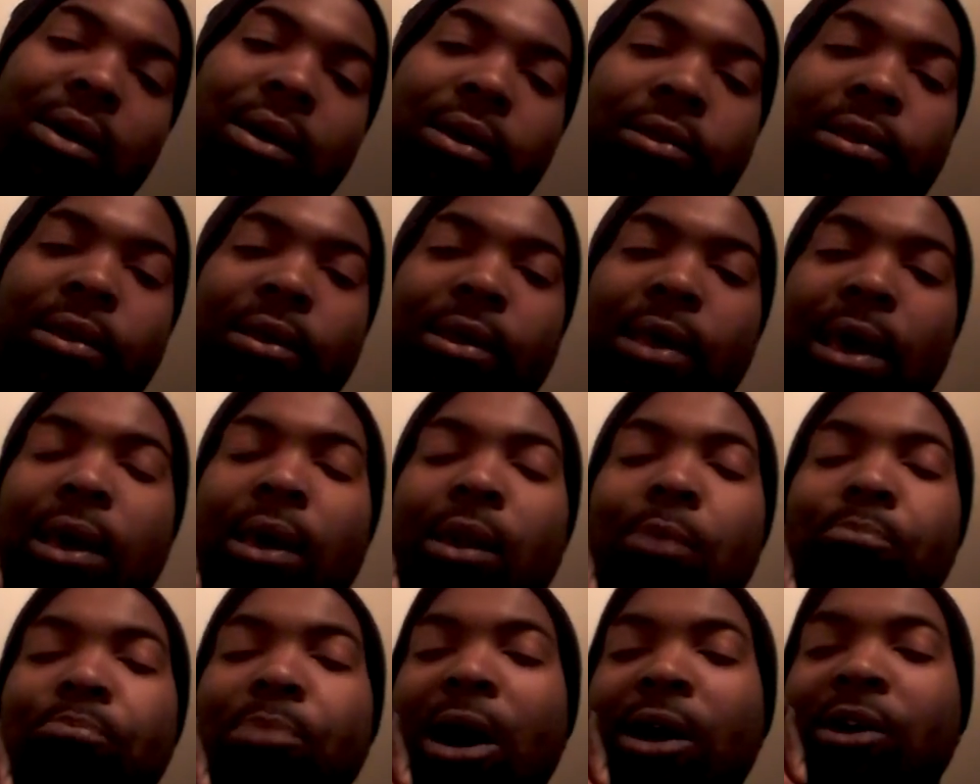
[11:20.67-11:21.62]
it's the King of
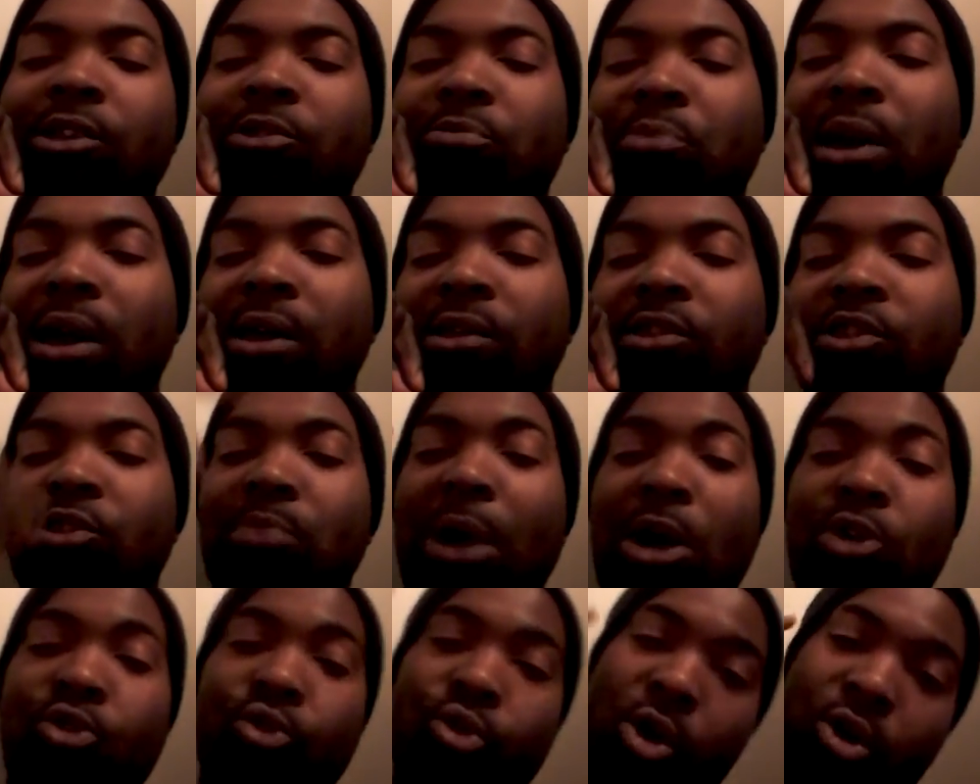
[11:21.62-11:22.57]
the Bucks, man. This is
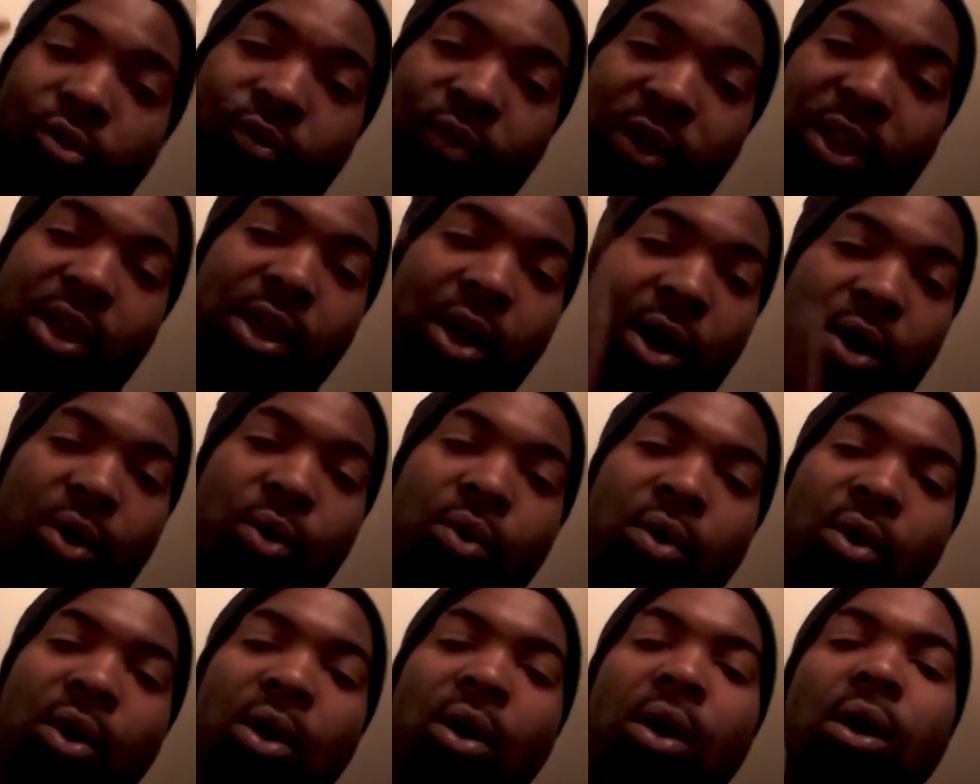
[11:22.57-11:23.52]
my crow video.